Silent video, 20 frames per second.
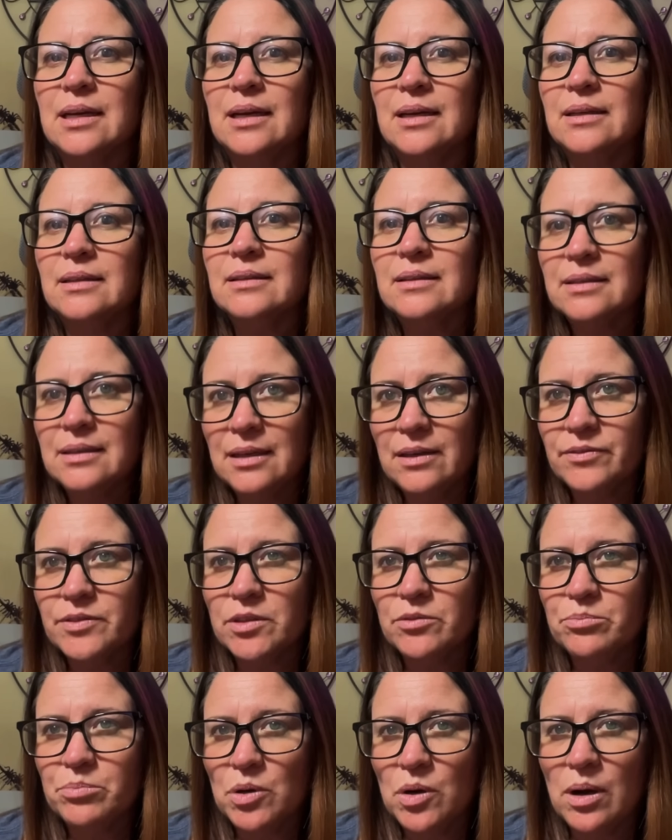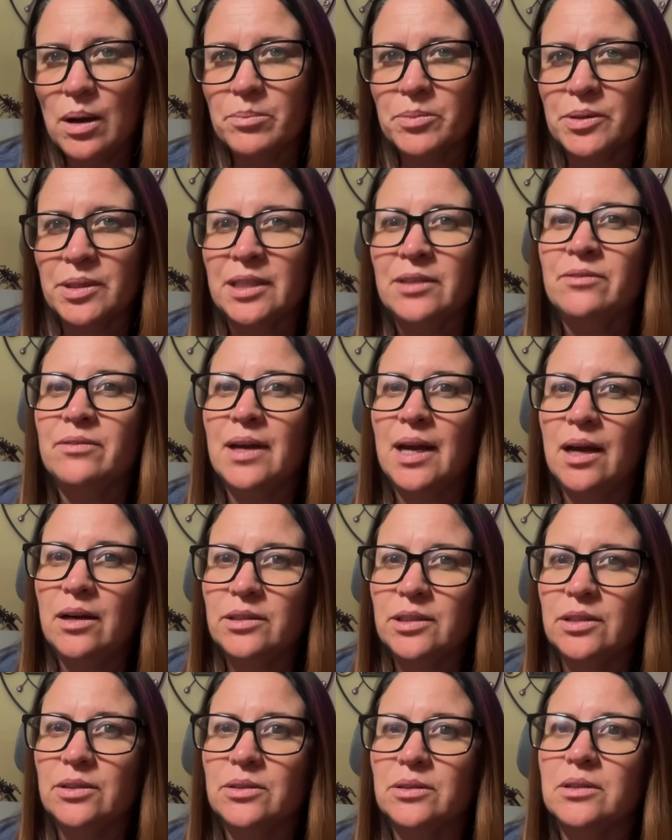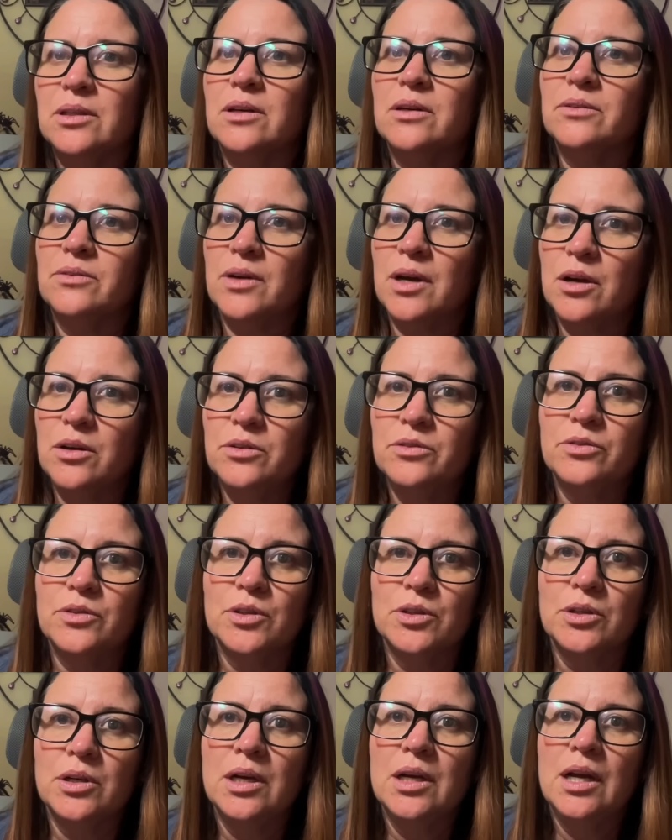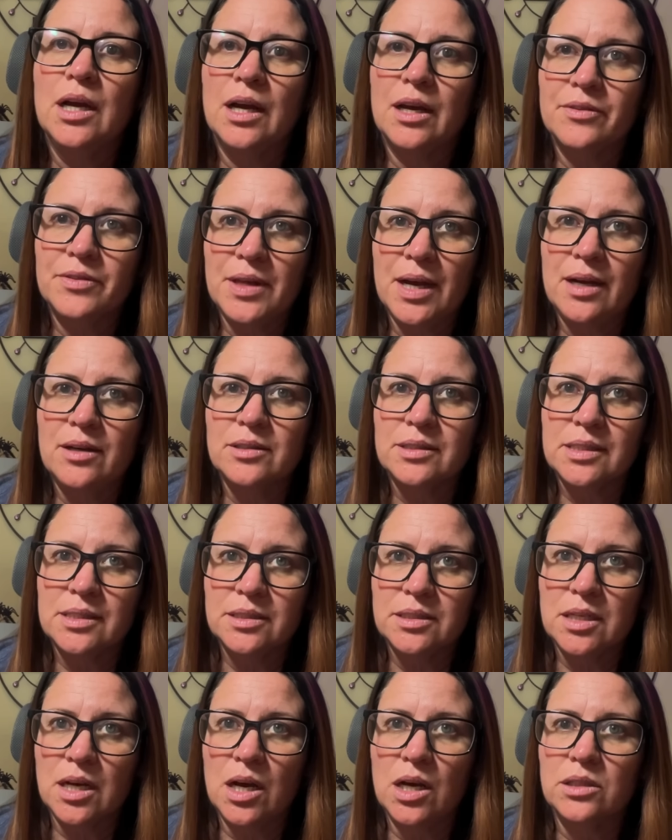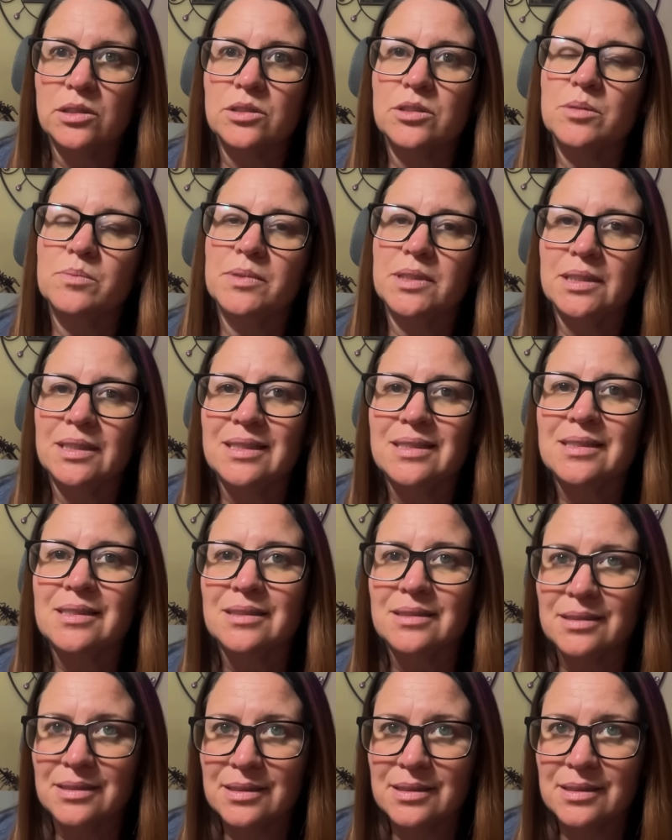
and theft of property valued of over $1,000 but less than